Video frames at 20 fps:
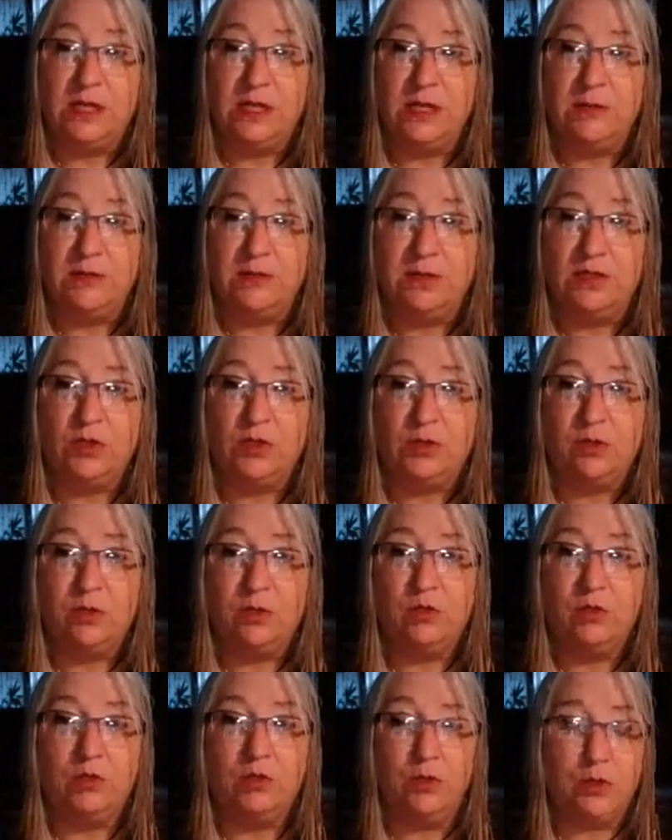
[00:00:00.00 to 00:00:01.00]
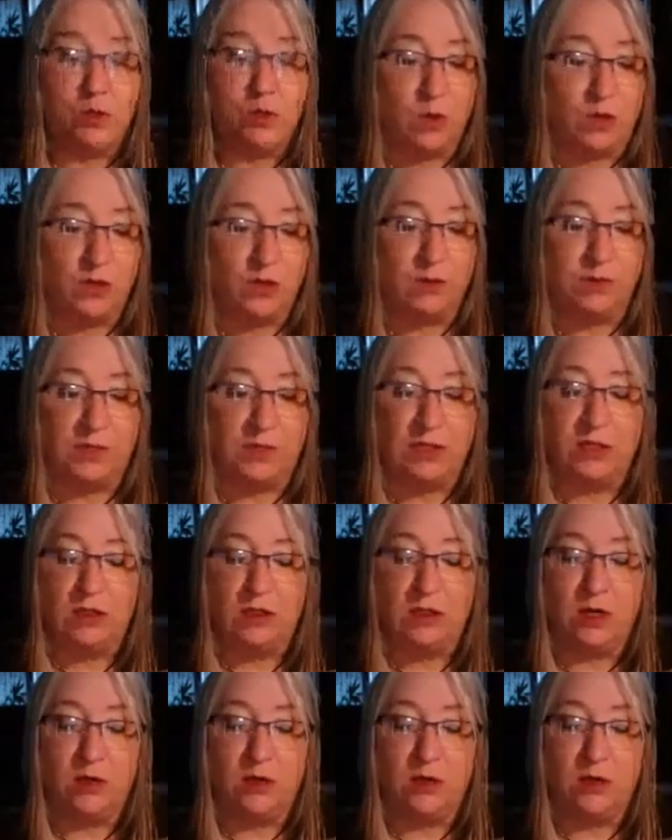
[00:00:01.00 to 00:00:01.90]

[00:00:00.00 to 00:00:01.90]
You would want to be